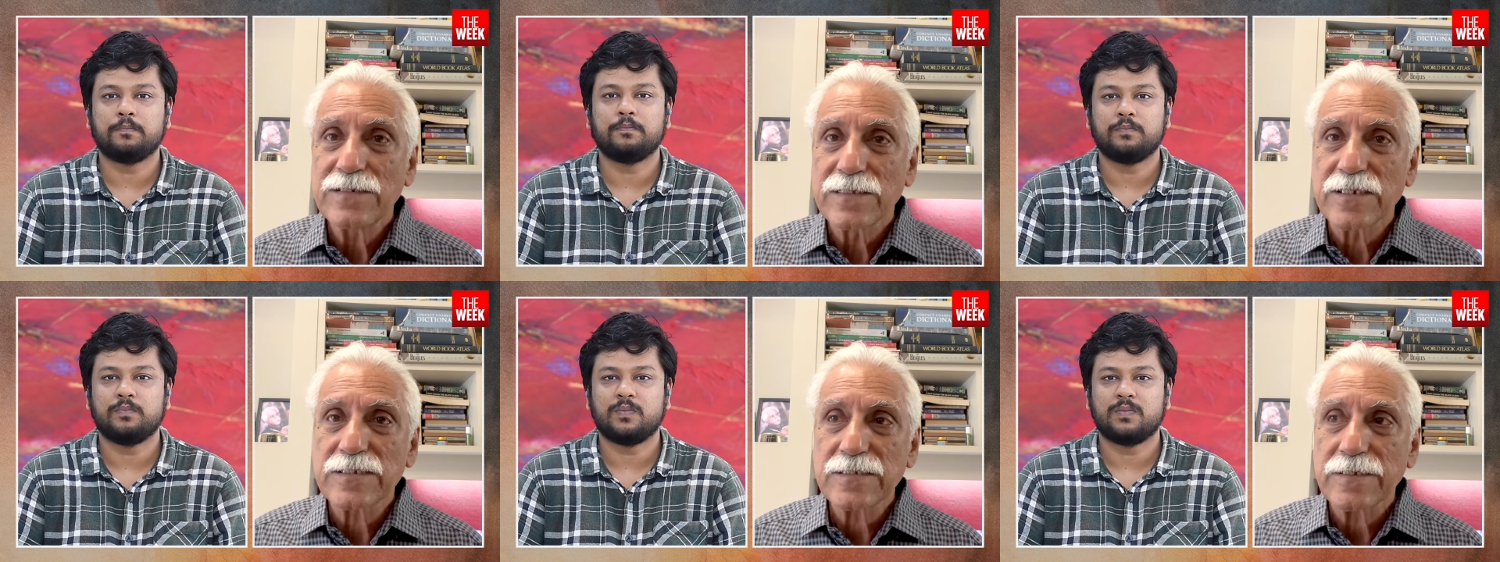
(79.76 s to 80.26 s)

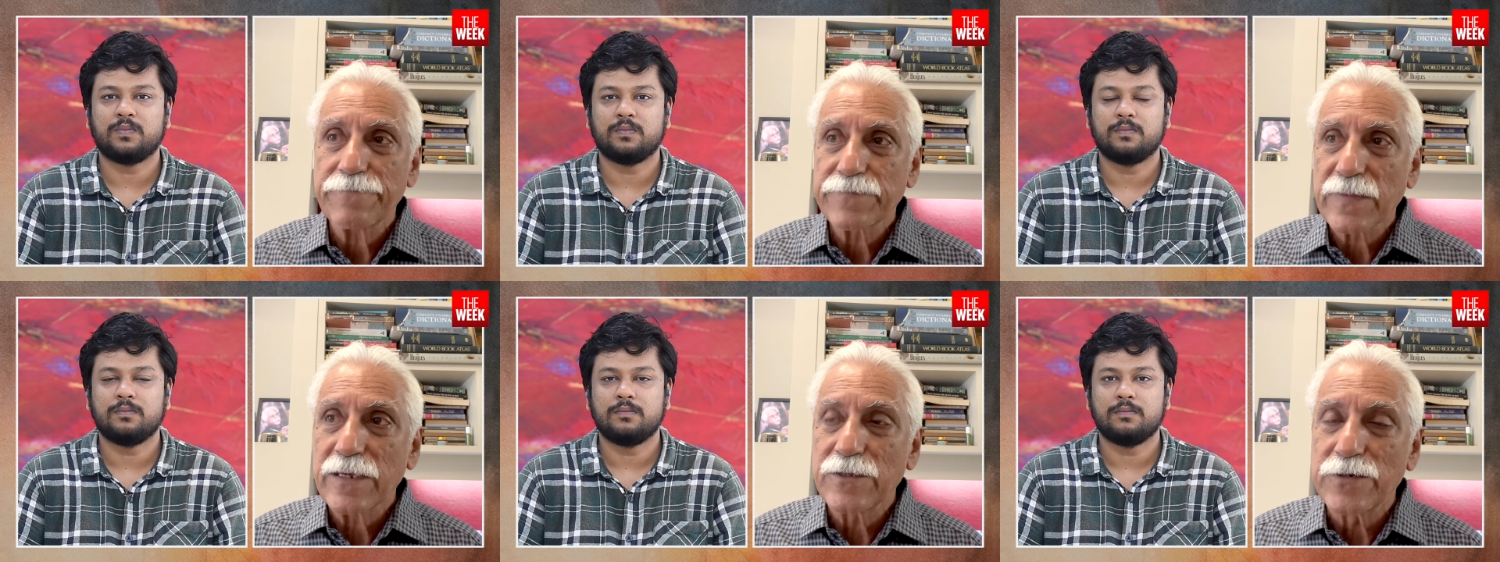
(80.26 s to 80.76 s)
Speaker 1: this,
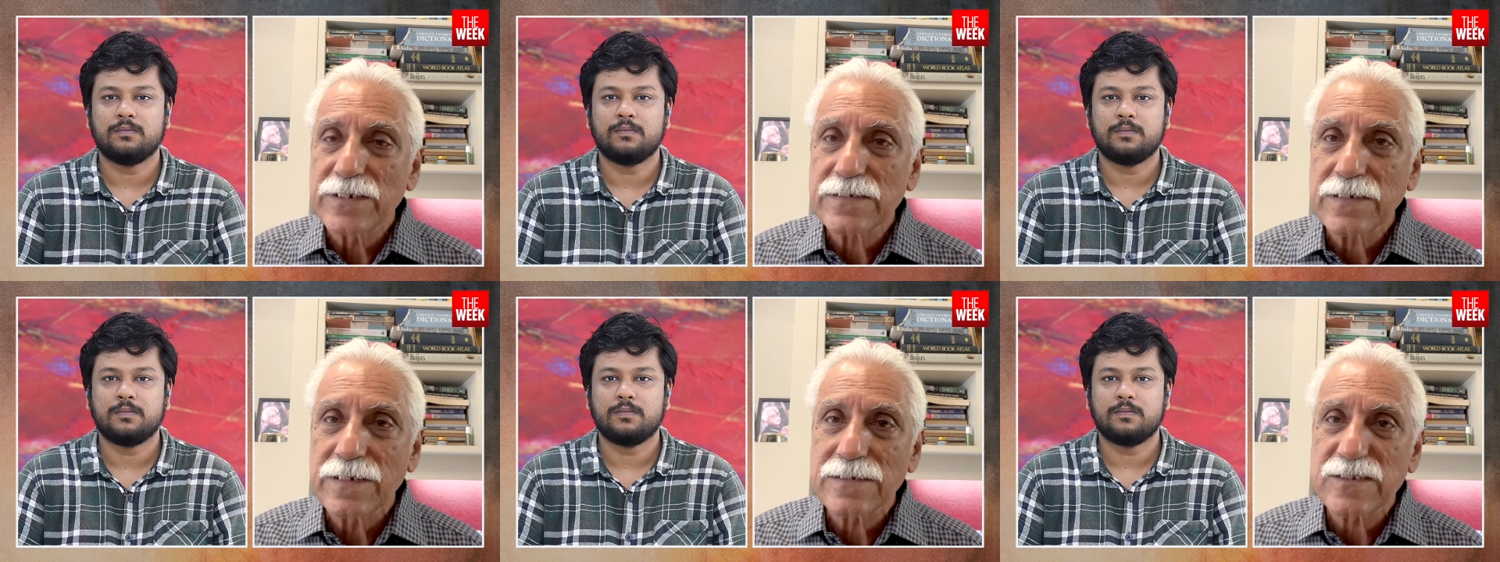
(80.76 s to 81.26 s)

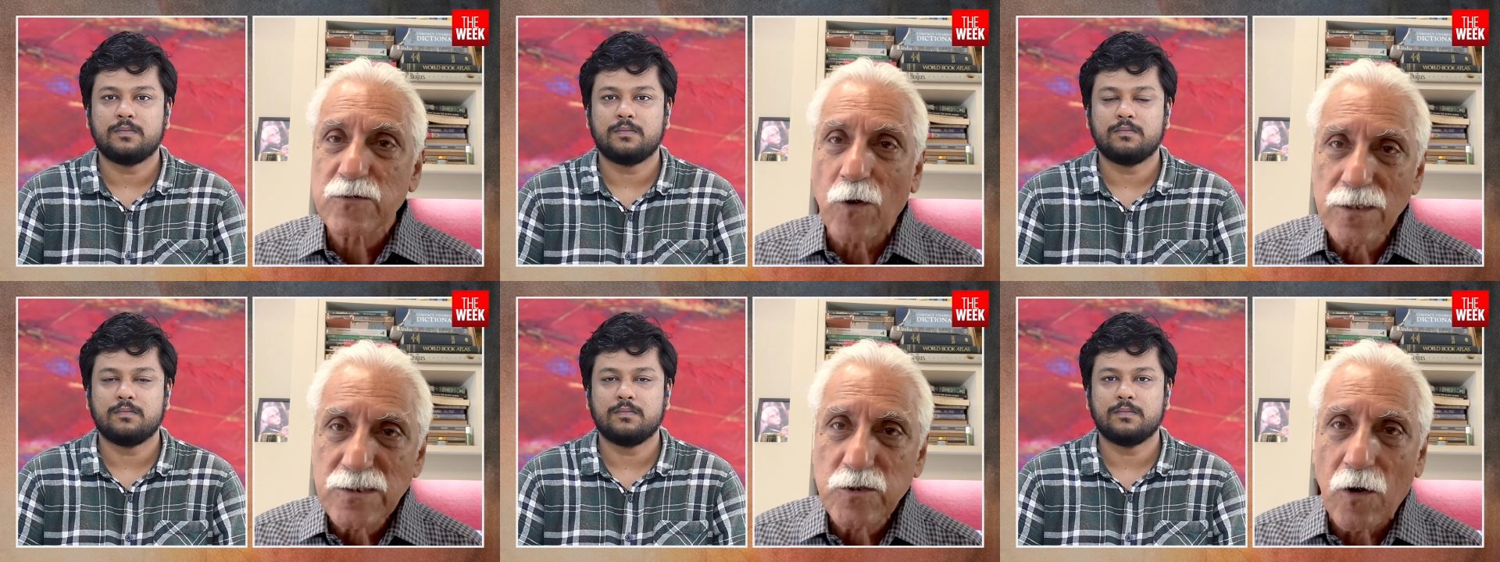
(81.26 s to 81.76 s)
his
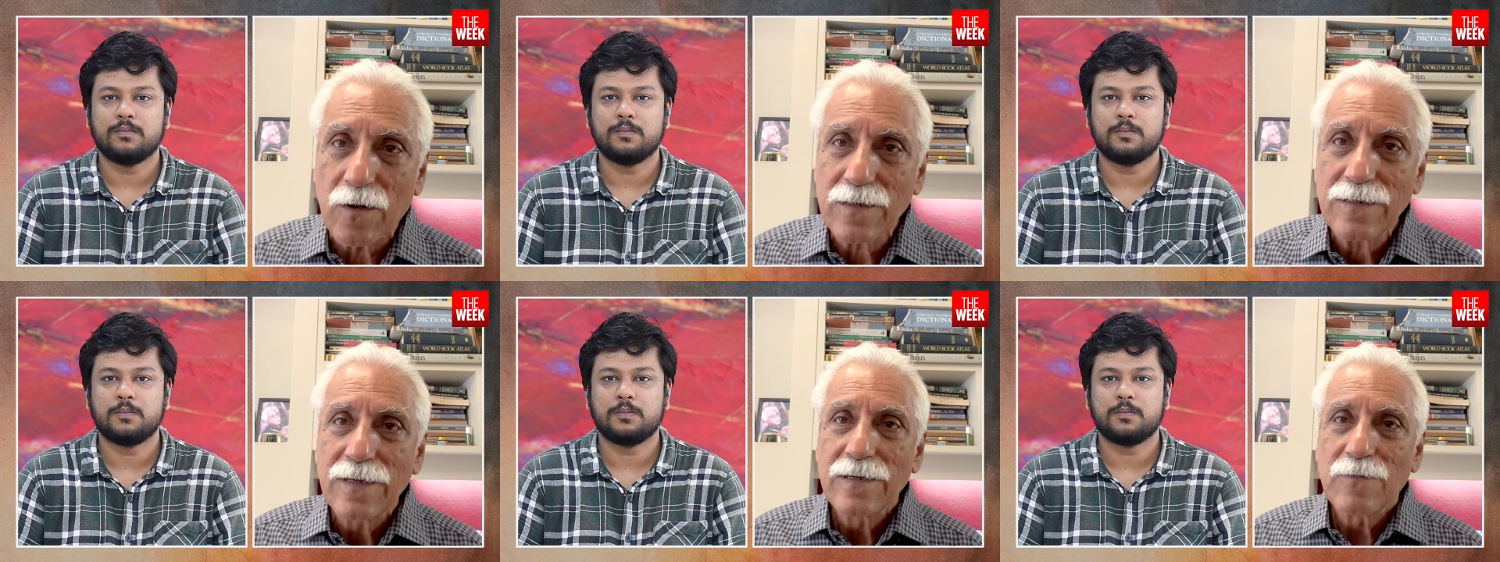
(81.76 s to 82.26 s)
swan
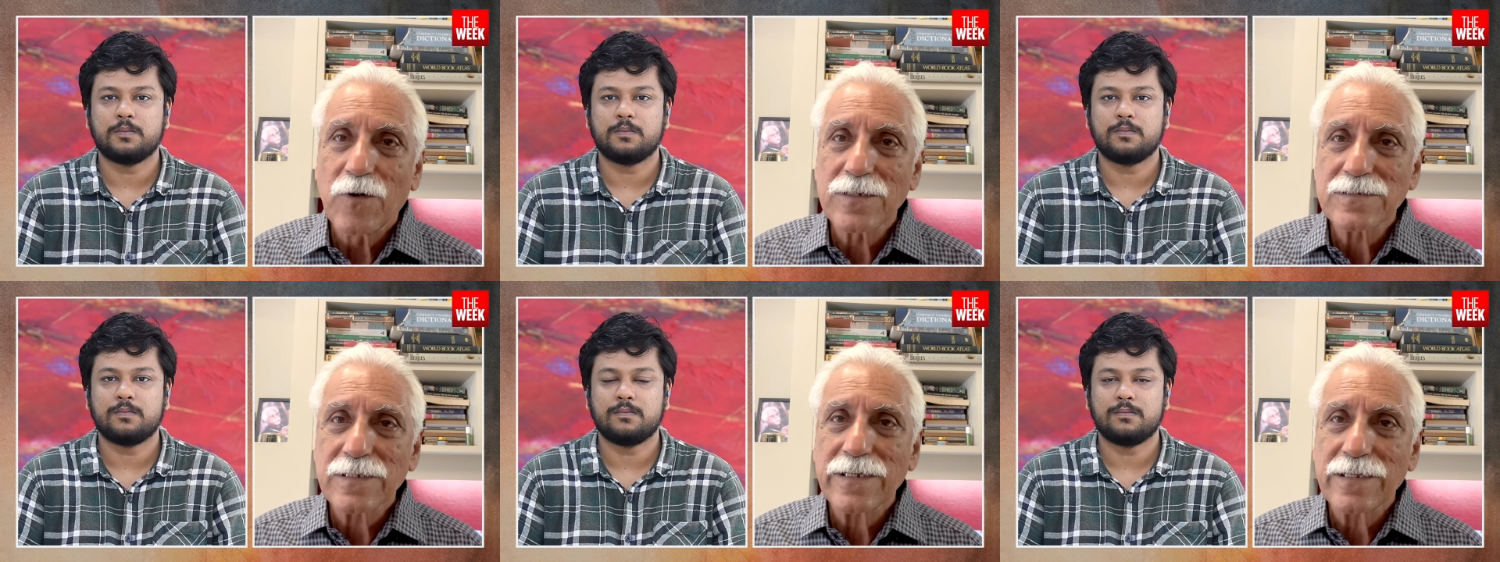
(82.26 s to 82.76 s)
song
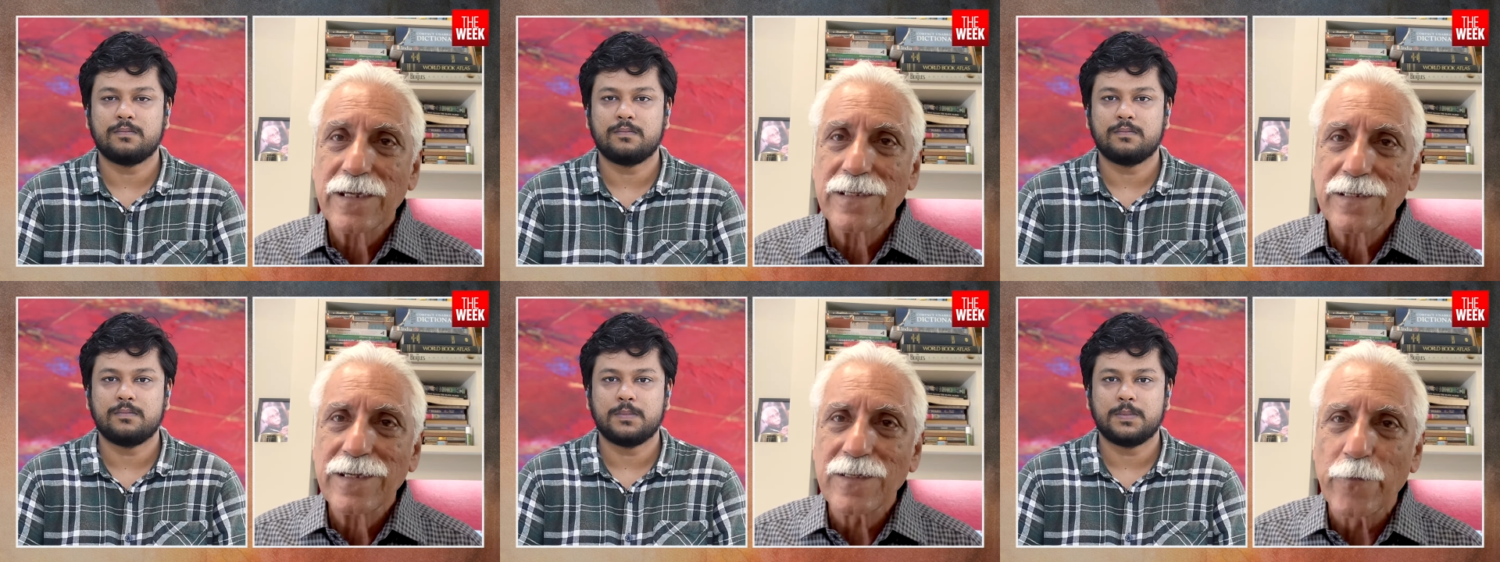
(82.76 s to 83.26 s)
was
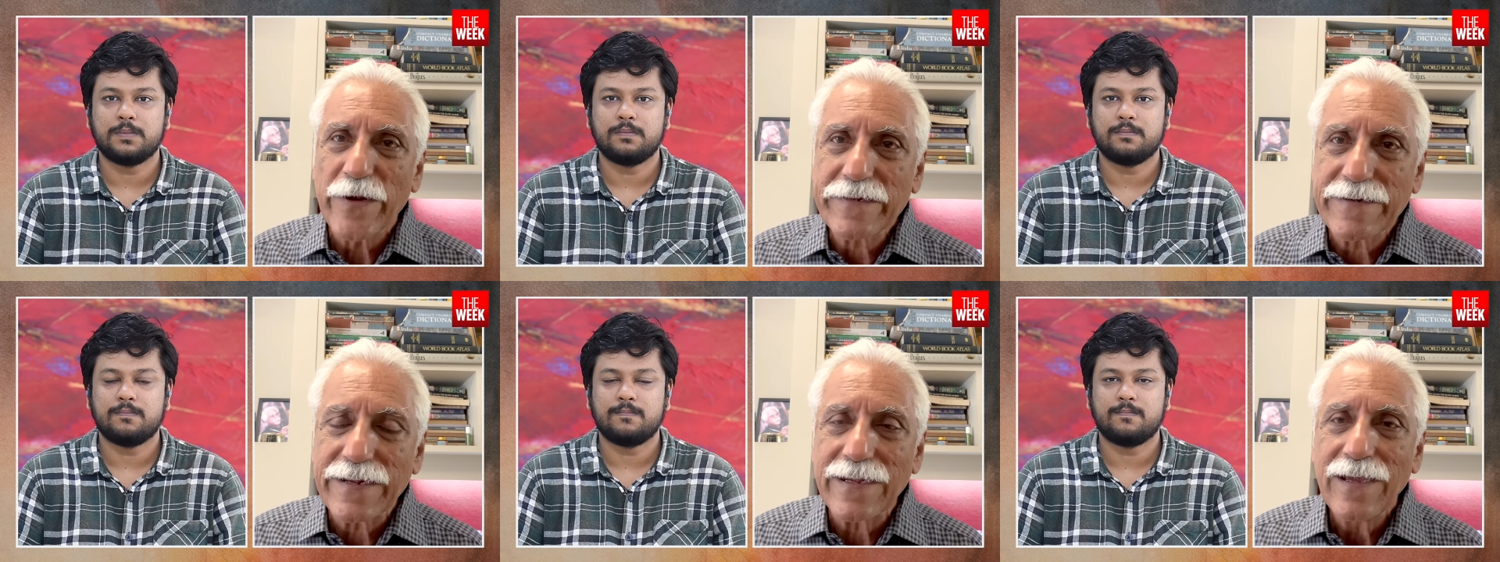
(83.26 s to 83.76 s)
in a
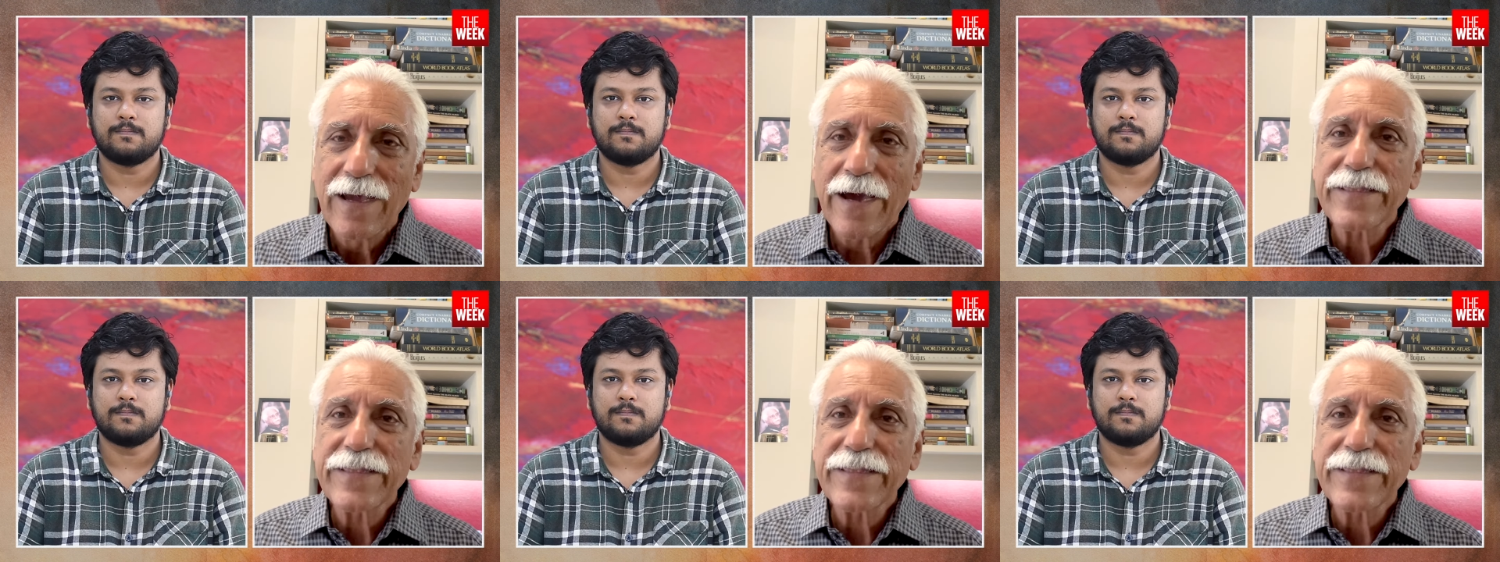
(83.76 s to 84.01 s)
victory,